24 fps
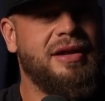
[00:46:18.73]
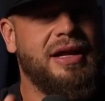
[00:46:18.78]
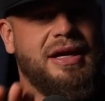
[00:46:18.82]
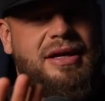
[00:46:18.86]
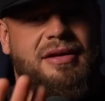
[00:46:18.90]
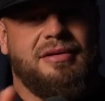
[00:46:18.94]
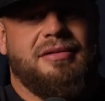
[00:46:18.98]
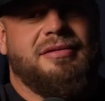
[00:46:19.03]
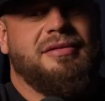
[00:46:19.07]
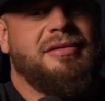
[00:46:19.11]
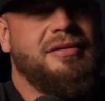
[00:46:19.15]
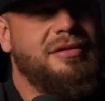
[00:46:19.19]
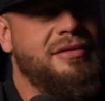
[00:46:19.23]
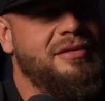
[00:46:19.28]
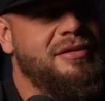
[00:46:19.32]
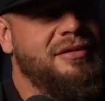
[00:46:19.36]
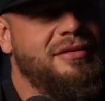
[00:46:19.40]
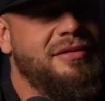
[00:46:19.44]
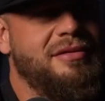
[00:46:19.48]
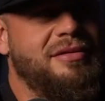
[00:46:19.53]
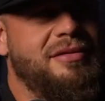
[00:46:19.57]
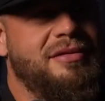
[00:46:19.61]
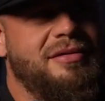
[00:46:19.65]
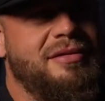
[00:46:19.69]
of like
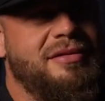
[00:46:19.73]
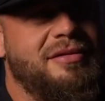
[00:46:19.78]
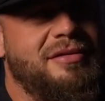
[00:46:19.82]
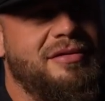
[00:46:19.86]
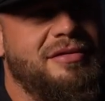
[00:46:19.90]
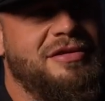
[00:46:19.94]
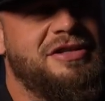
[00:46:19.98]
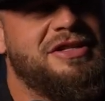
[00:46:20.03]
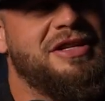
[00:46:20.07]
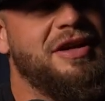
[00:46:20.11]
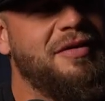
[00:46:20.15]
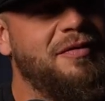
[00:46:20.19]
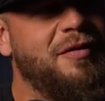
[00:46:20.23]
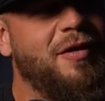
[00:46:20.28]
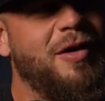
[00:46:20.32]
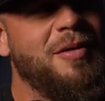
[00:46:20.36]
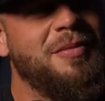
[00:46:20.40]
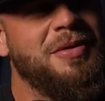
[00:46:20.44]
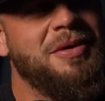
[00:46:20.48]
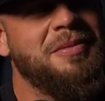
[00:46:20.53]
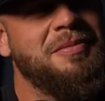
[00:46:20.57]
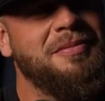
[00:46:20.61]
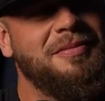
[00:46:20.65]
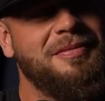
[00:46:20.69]

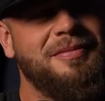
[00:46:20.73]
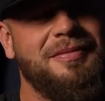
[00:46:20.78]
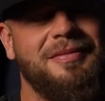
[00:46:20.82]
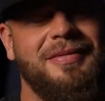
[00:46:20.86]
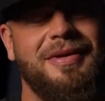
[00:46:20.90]
stiff-armed him.